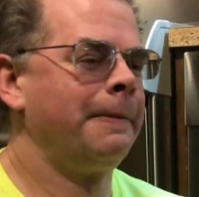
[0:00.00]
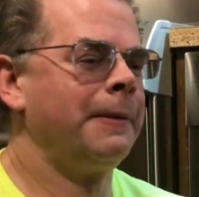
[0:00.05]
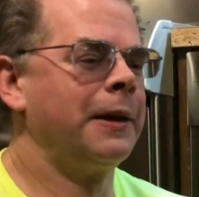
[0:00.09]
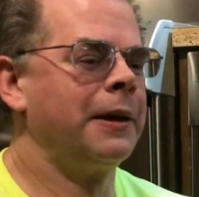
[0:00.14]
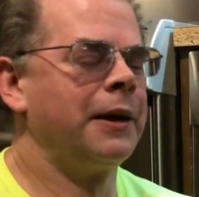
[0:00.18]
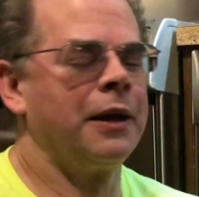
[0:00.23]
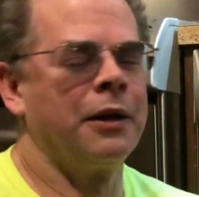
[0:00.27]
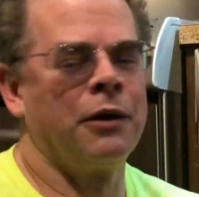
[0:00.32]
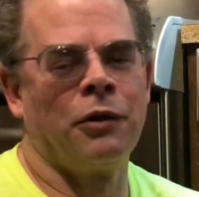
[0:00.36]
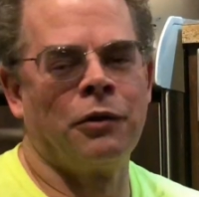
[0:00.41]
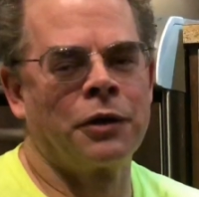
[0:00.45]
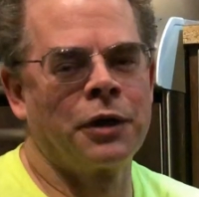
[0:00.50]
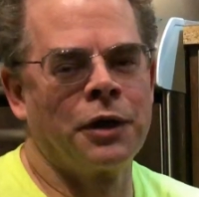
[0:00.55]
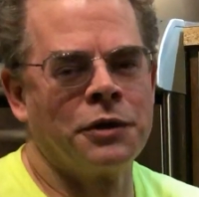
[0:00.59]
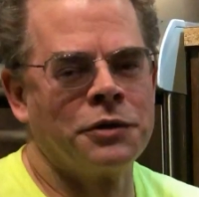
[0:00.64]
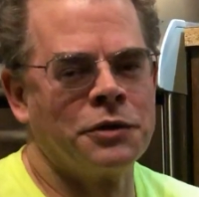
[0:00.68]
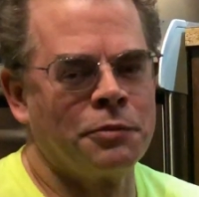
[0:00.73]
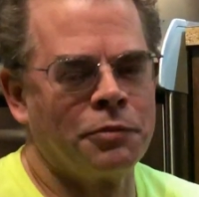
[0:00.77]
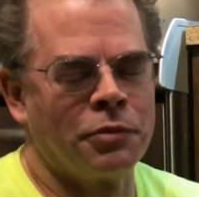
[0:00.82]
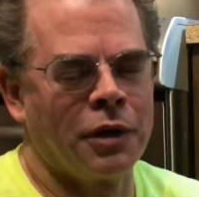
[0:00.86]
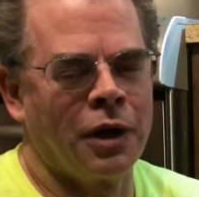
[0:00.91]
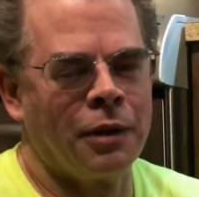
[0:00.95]
they had all
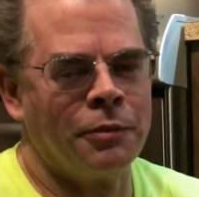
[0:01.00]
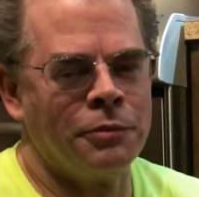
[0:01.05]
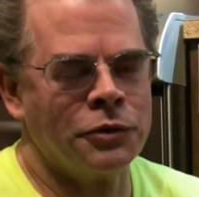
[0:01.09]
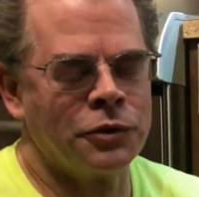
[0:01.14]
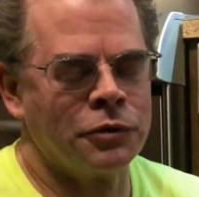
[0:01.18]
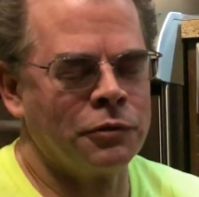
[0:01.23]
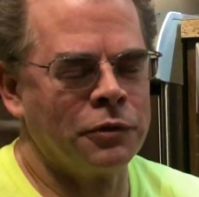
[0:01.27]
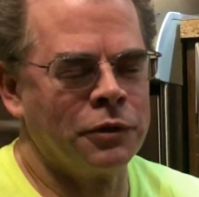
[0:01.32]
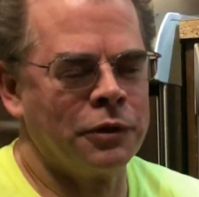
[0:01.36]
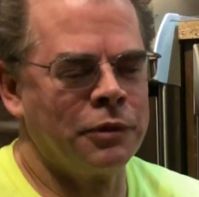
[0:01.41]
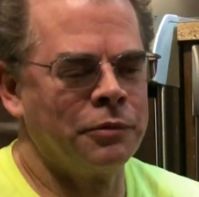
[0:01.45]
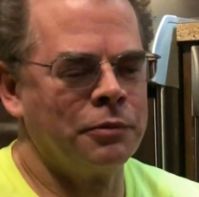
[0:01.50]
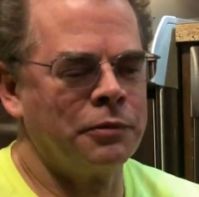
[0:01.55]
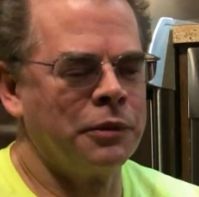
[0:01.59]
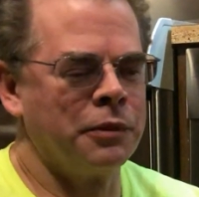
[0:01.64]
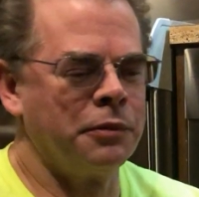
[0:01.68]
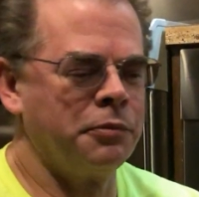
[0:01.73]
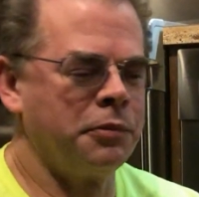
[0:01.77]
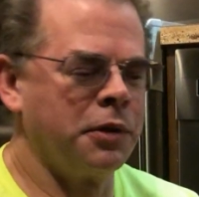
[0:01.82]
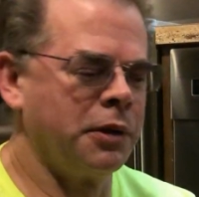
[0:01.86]
kinds of problems with them.